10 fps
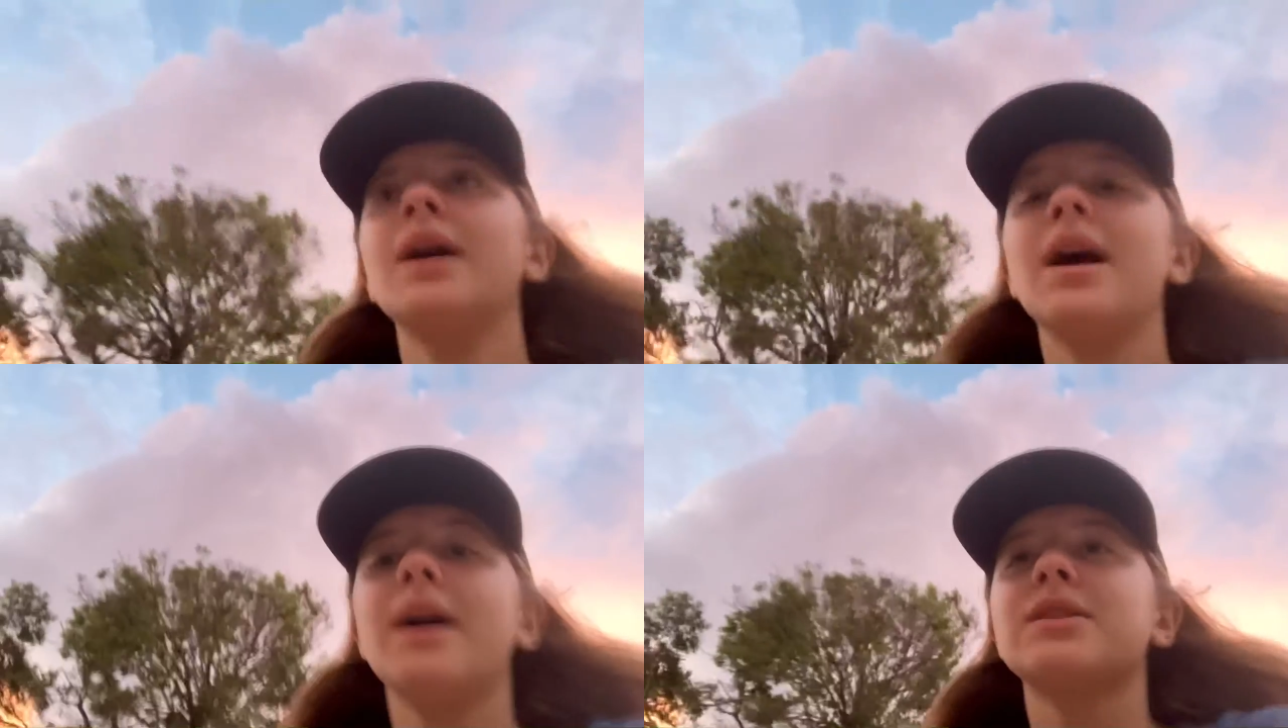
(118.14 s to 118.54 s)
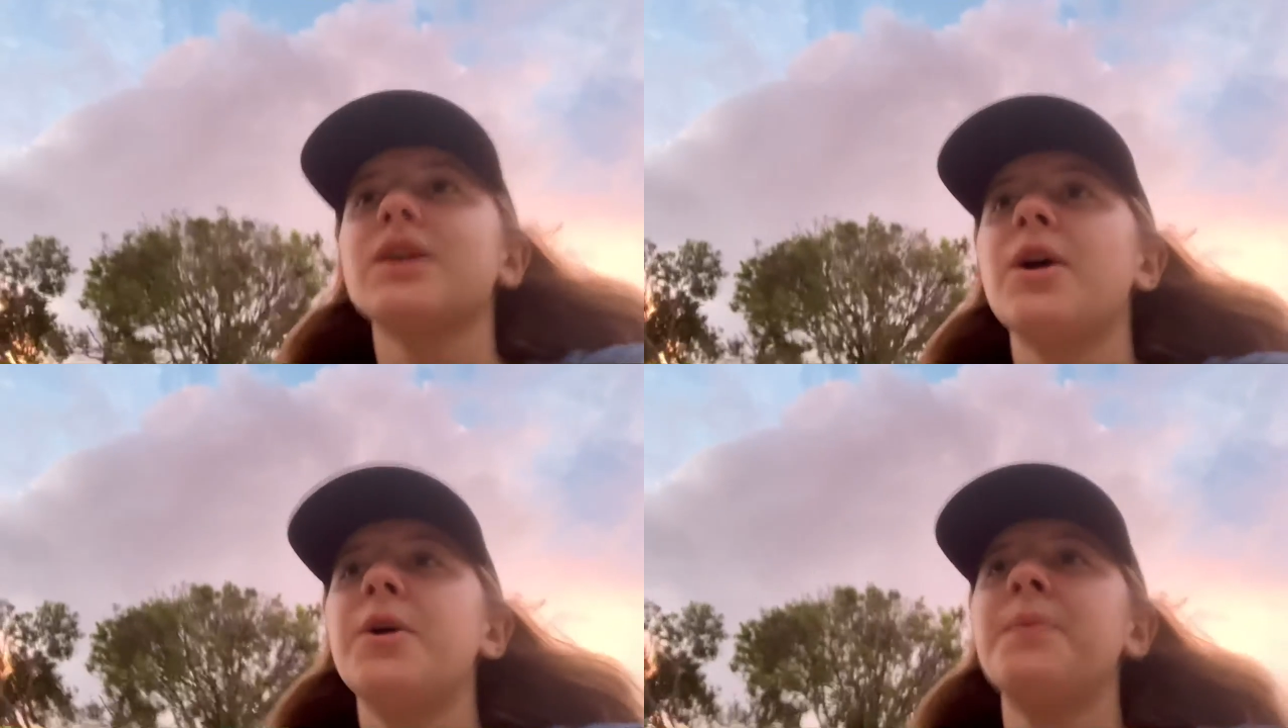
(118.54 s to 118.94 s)

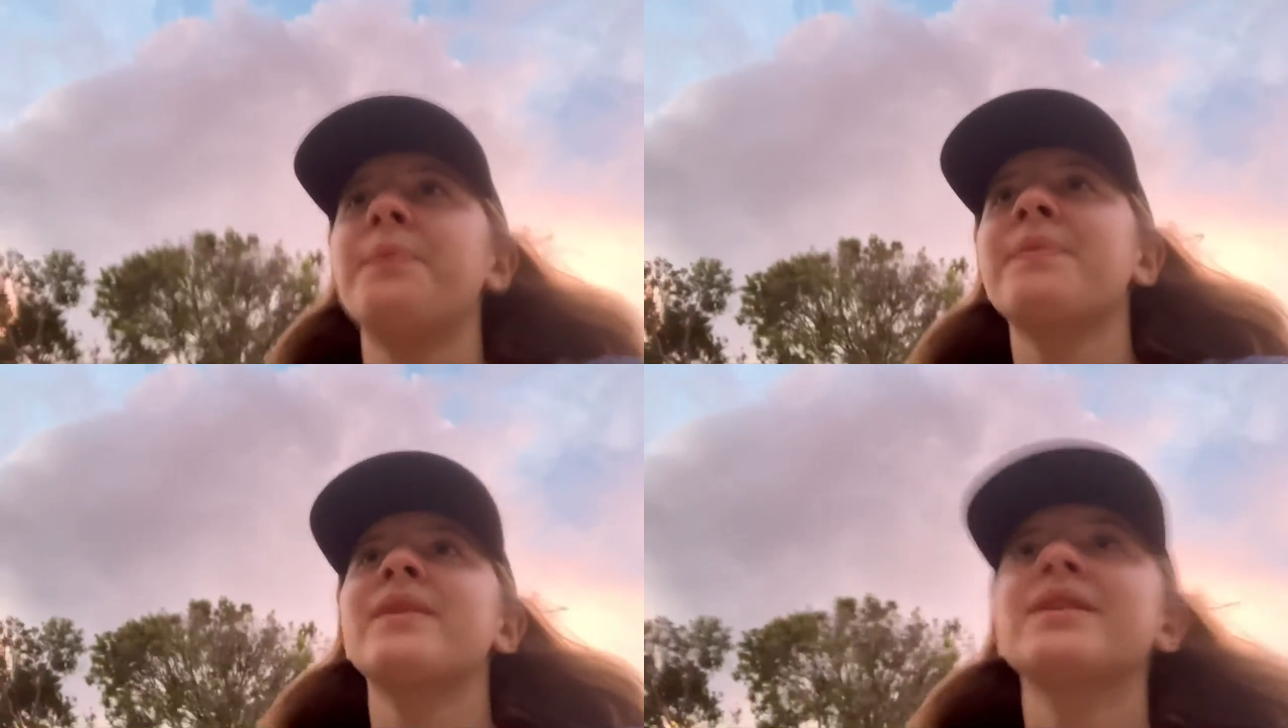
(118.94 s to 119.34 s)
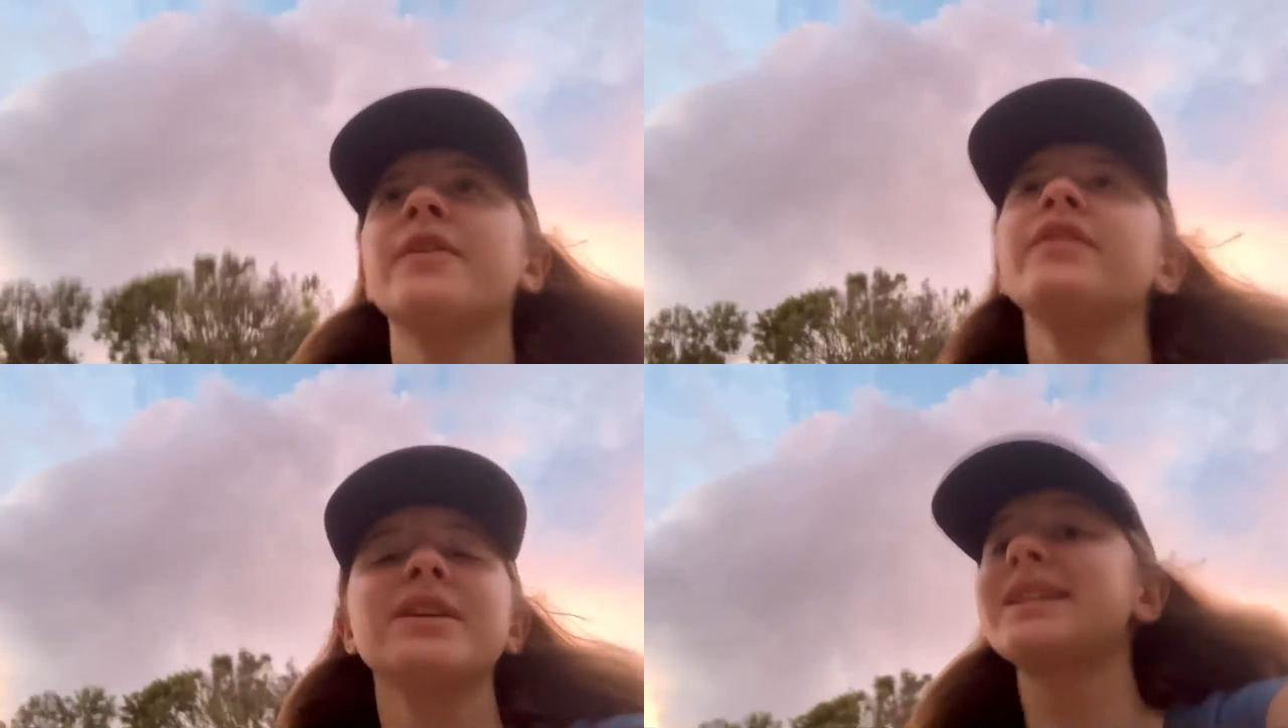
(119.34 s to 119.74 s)
So
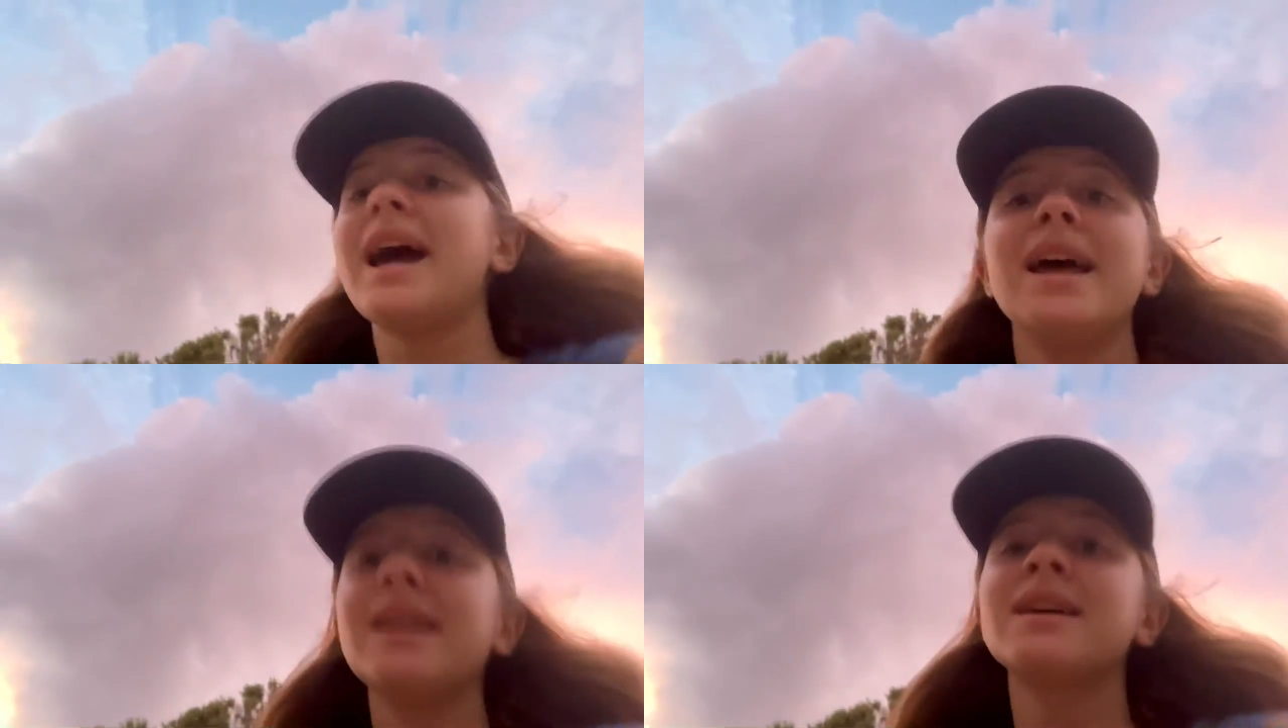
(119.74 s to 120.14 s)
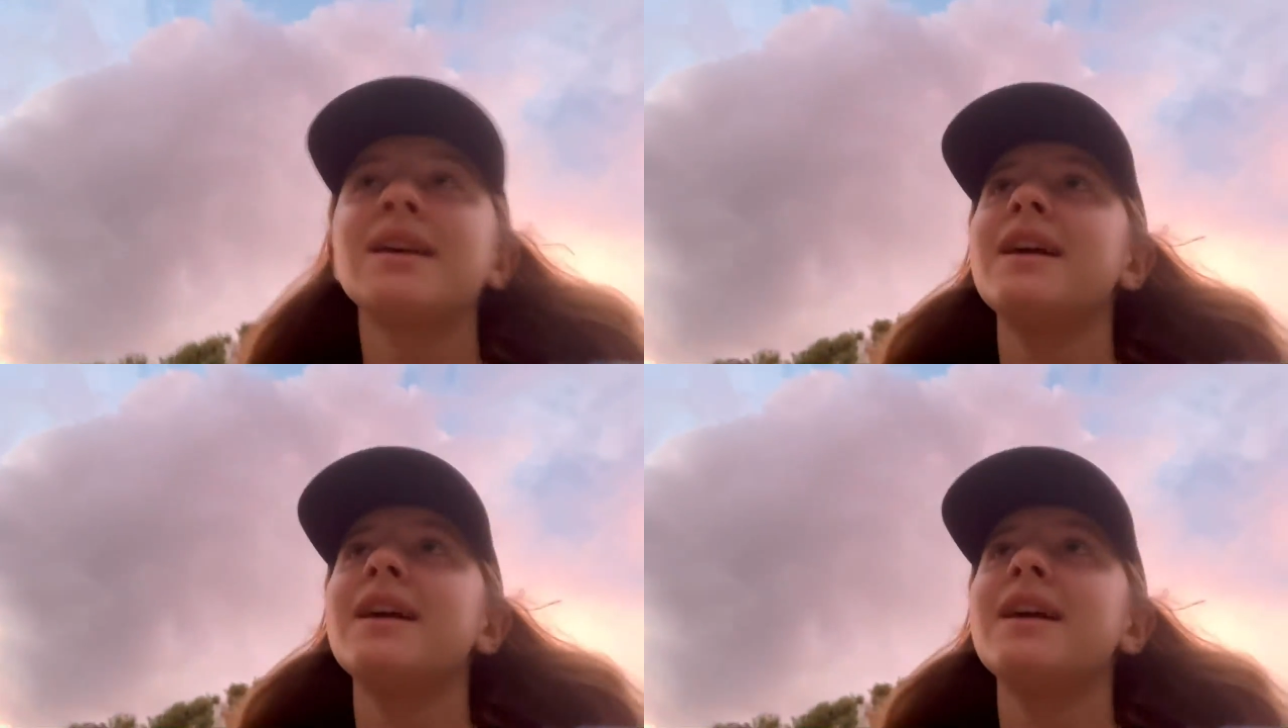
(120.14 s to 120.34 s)
don't feel sad